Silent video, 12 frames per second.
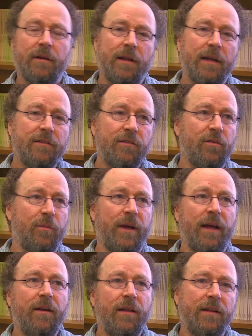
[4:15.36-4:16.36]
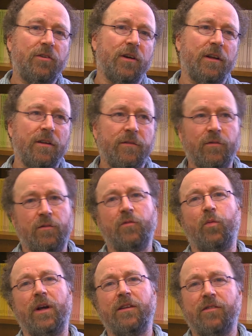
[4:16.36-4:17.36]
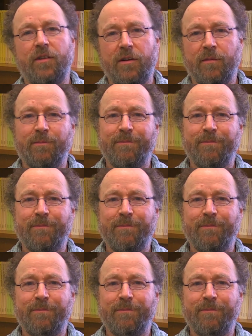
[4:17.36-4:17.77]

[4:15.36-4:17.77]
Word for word: That's too bad. That Chinese food's wasted.